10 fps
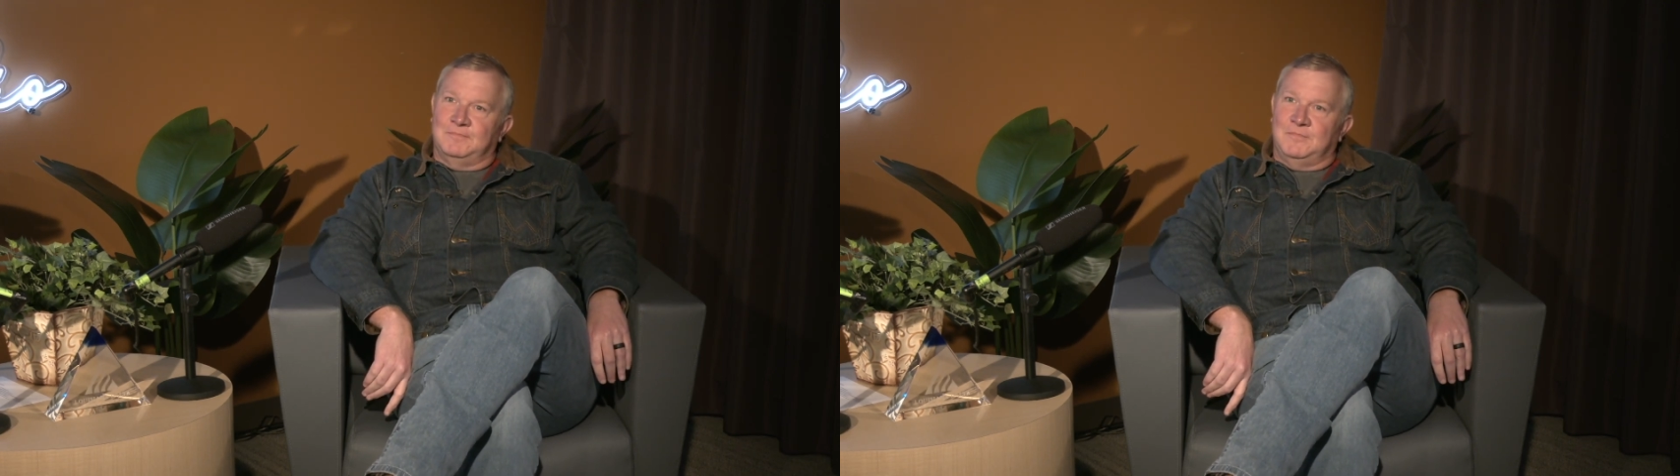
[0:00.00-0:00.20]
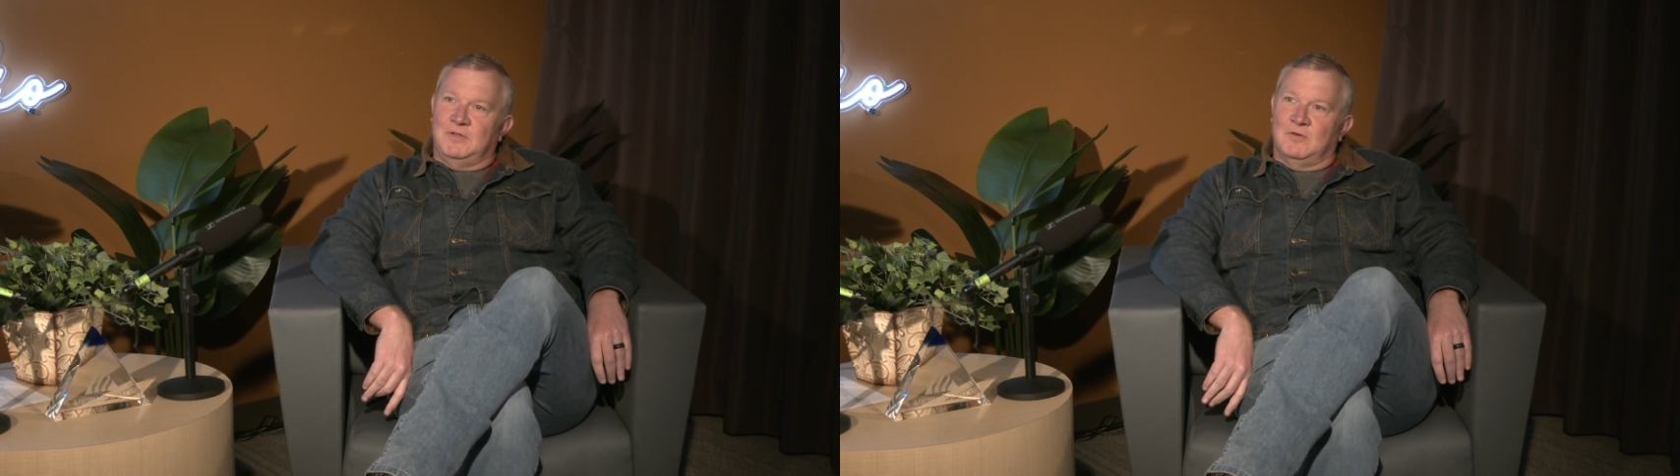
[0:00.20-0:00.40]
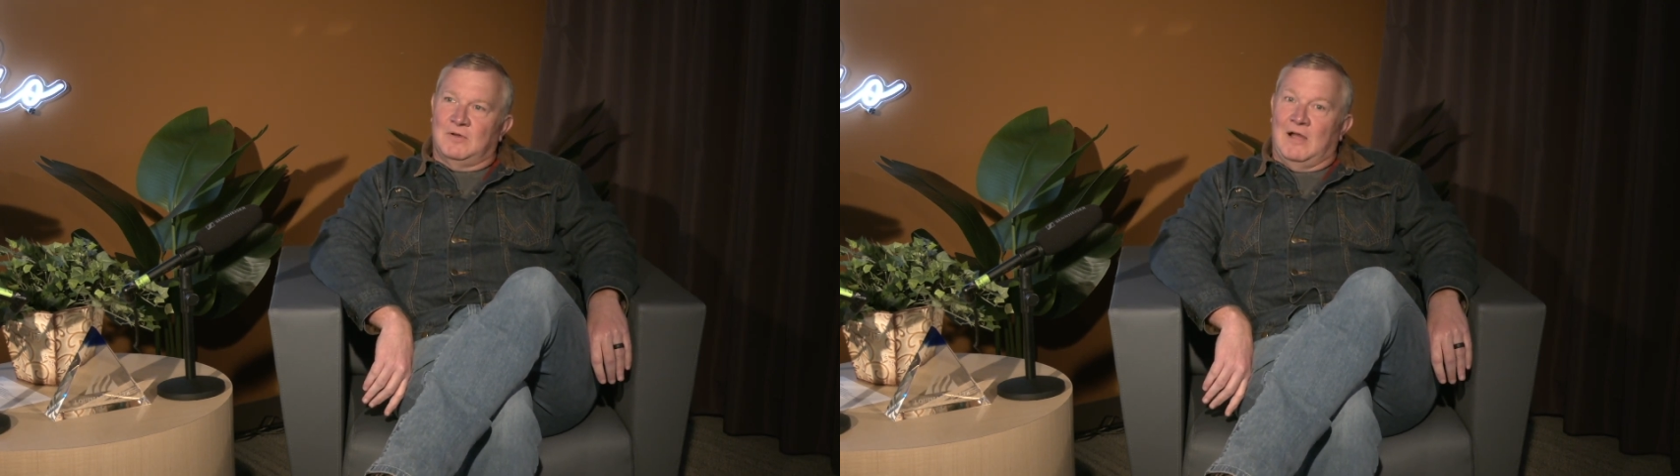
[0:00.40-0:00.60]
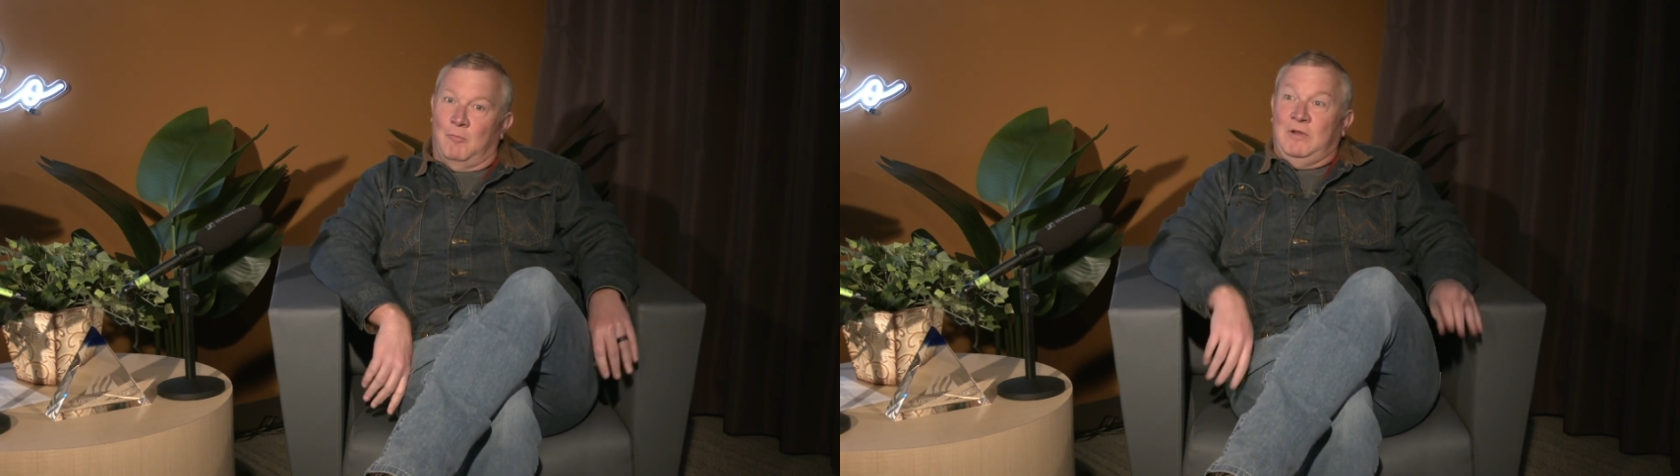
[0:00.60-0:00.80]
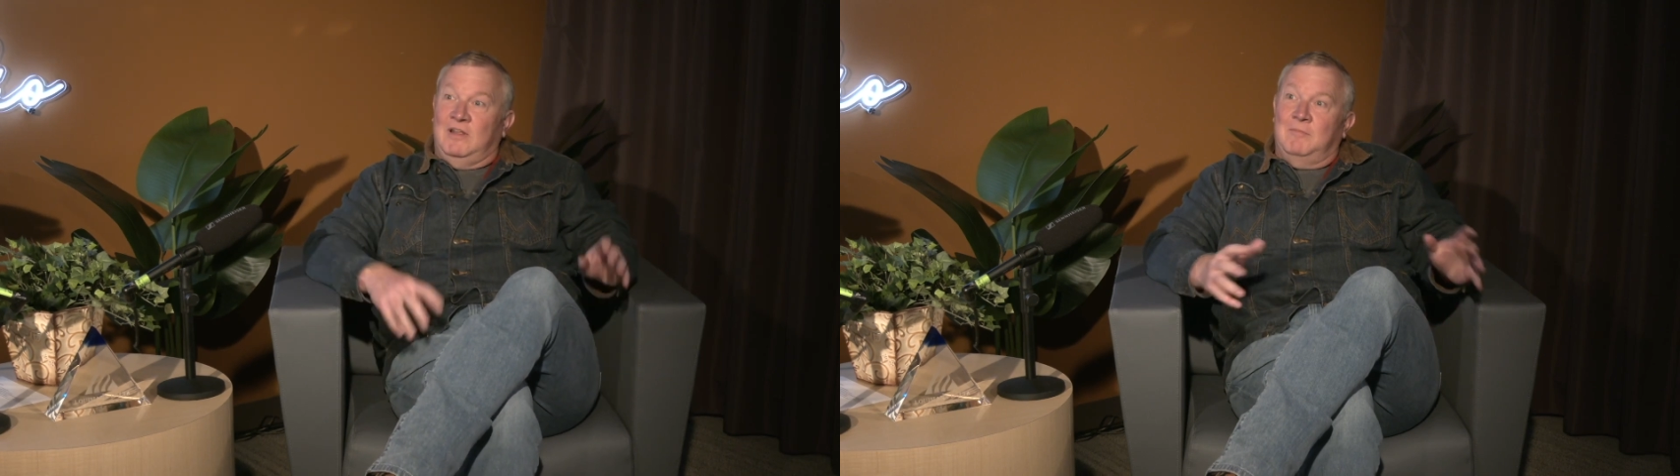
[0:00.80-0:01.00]
you know, I
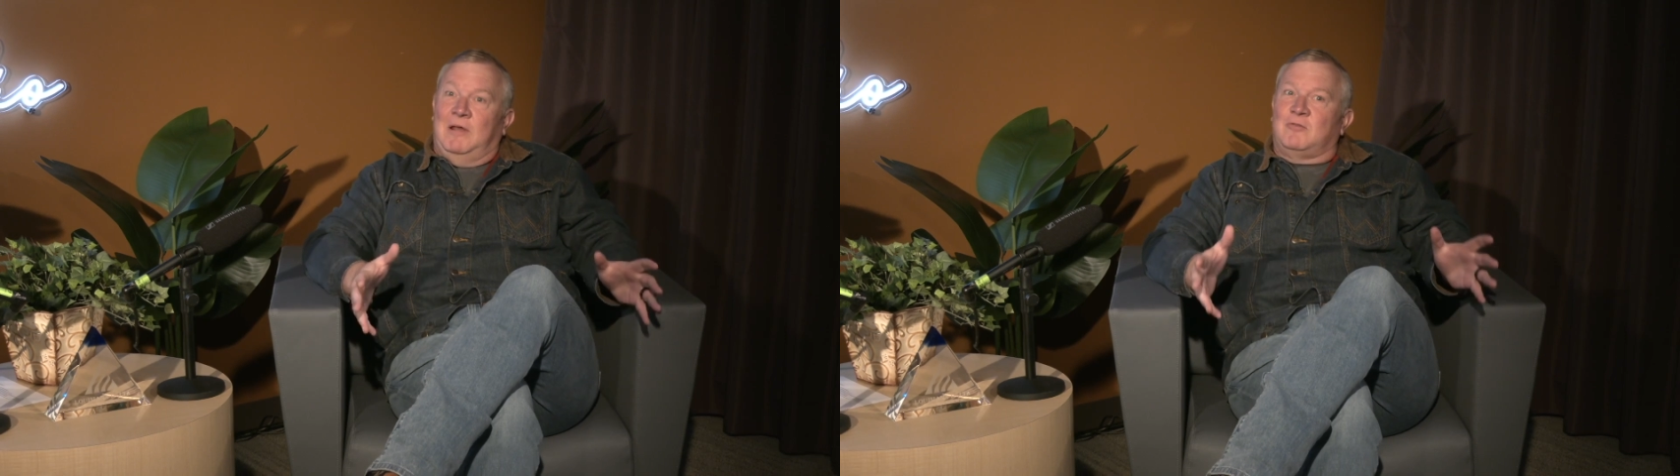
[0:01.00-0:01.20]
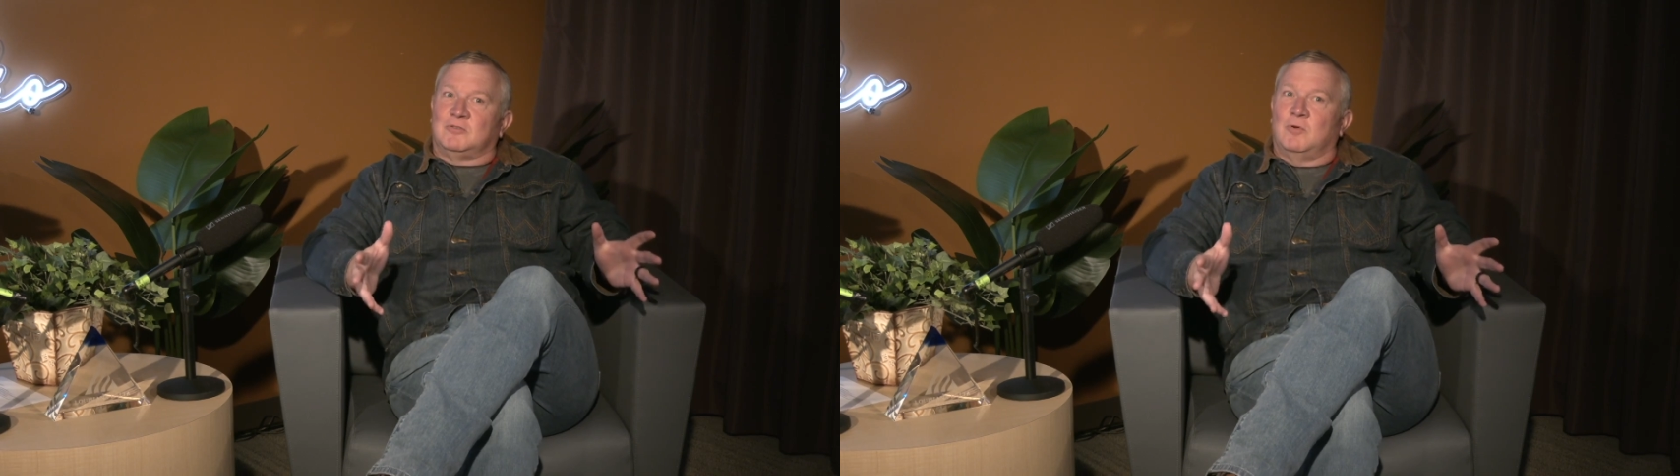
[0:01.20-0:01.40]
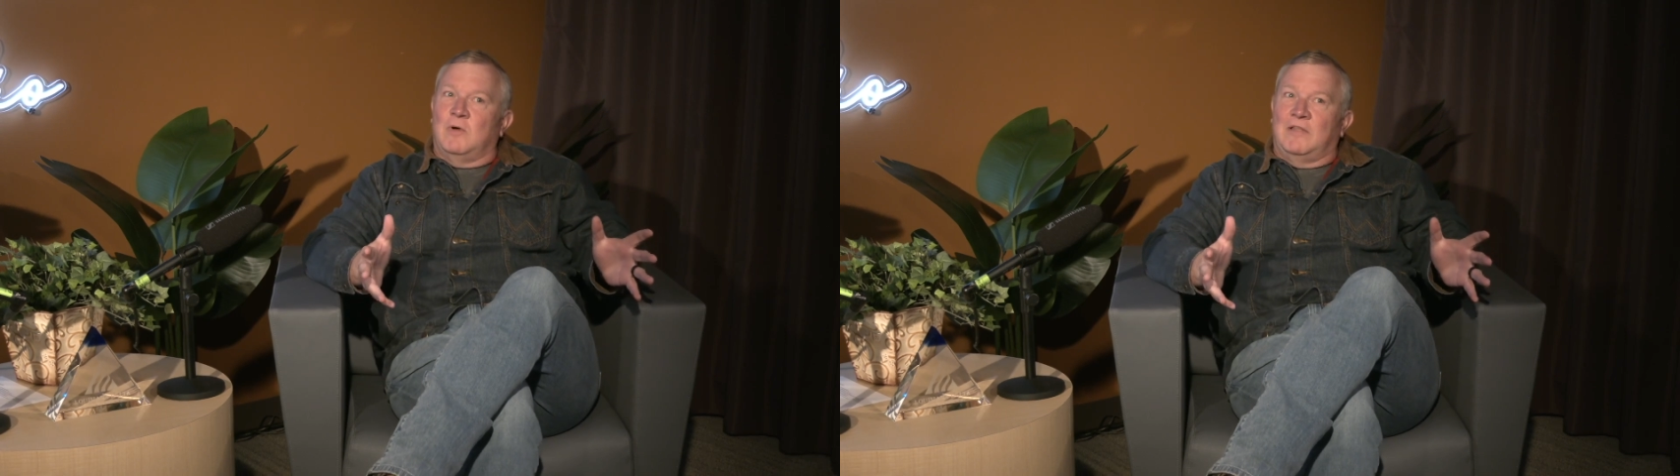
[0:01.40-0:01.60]
went into medical school.